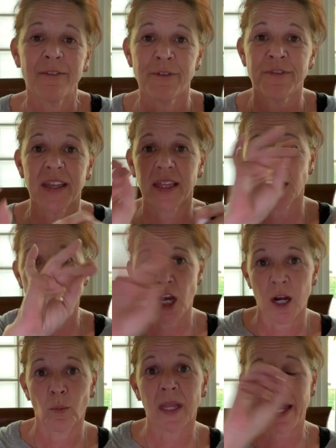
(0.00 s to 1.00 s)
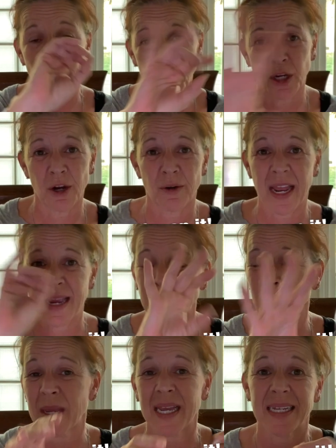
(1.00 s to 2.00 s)
a feeling John will like put your
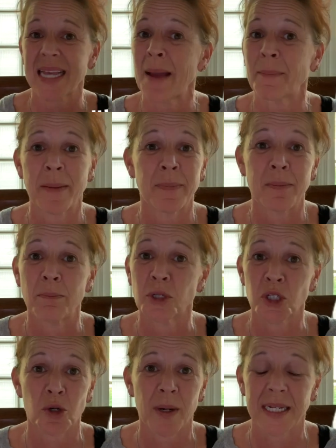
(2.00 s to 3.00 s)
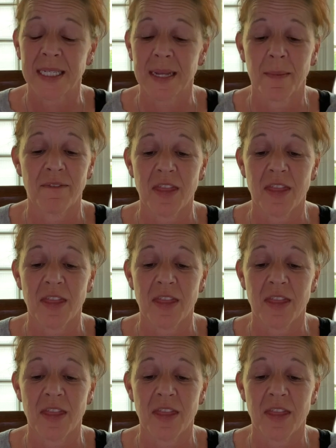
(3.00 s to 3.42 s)
names because I might be butchering some of